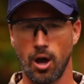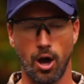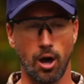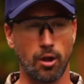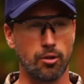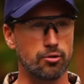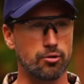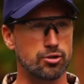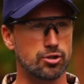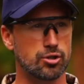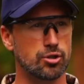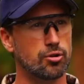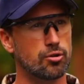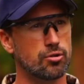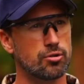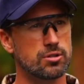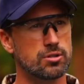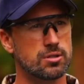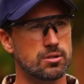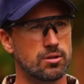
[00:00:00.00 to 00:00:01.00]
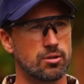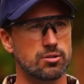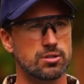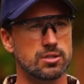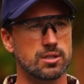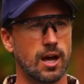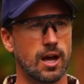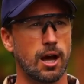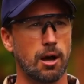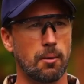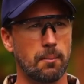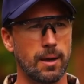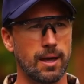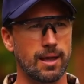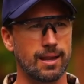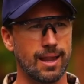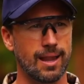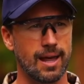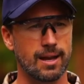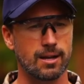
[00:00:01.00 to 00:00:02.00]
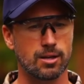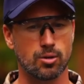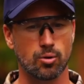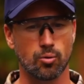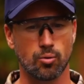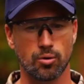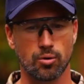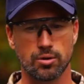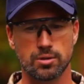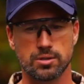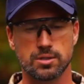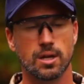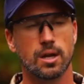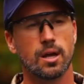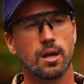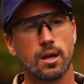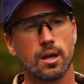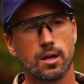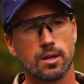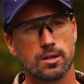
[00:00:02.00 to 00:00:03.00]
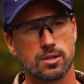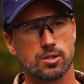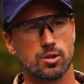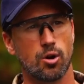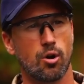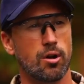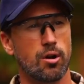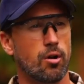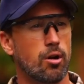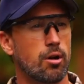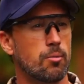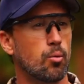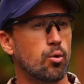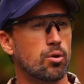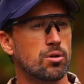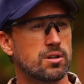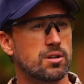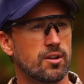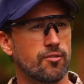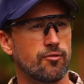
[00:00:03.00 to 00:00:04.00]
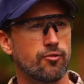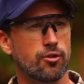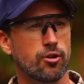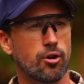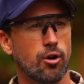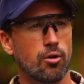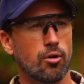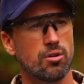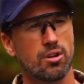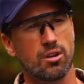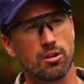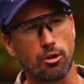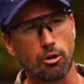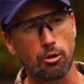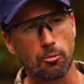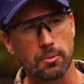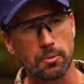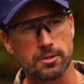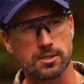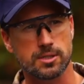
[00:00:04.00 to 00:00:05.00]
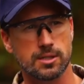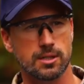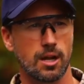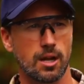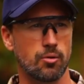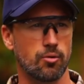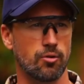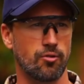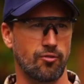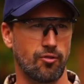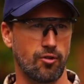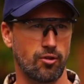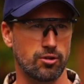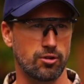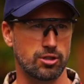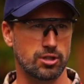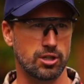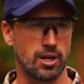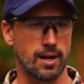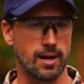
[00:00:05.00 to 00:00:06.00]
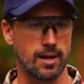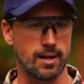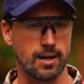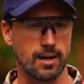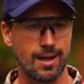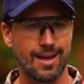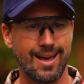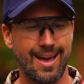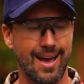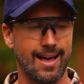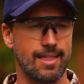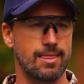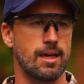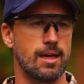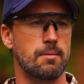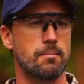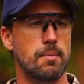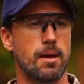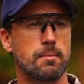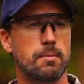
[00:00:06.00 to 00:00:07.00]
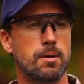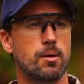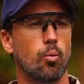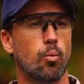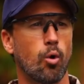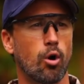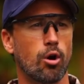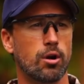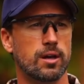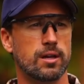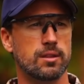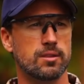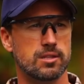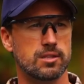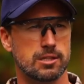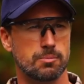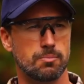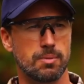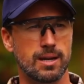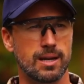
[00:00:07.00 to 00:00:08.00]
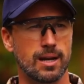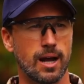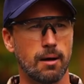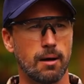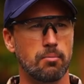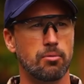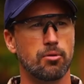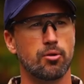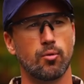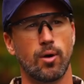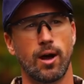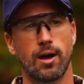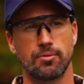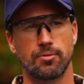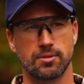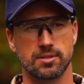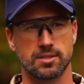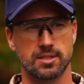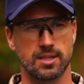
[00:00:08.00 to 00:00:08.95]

Other shooters, their style may lend towards starting on a more difficult, a little bit slower first shot, and then maybe working the speed up throughout the